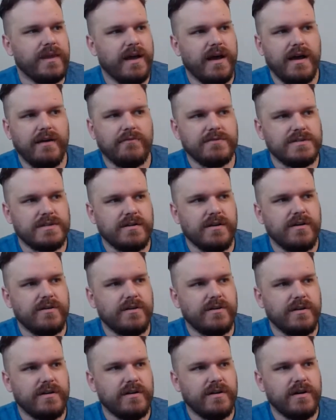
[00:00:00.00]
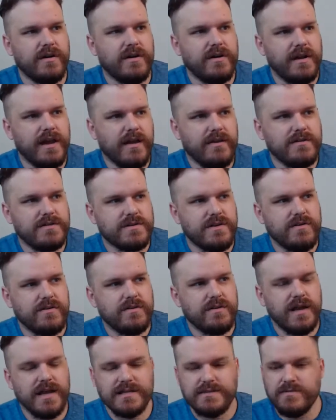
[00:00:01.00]
I was an under on
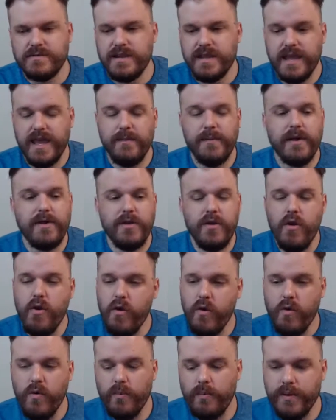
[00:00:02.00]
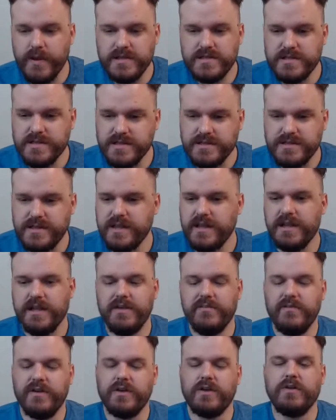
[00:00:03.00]
Arizona last week. The game had no business getting
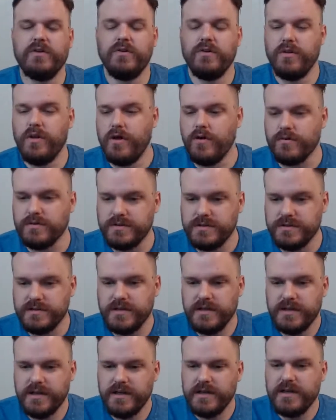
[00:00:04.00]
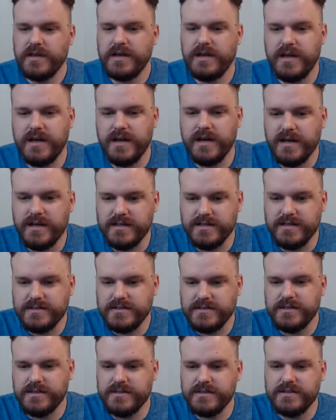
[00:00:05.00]
even close to
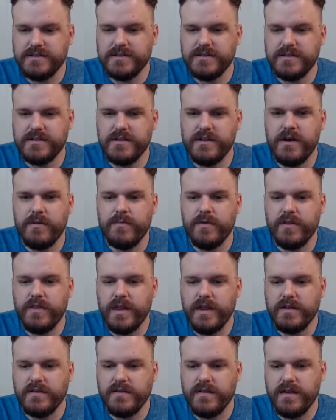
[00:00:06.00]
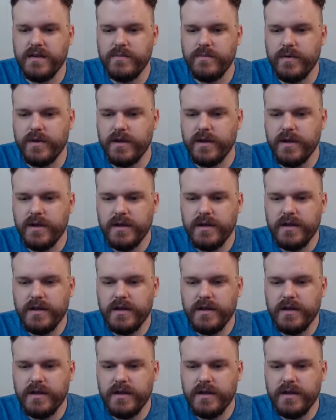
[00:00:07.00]
the number that it did, but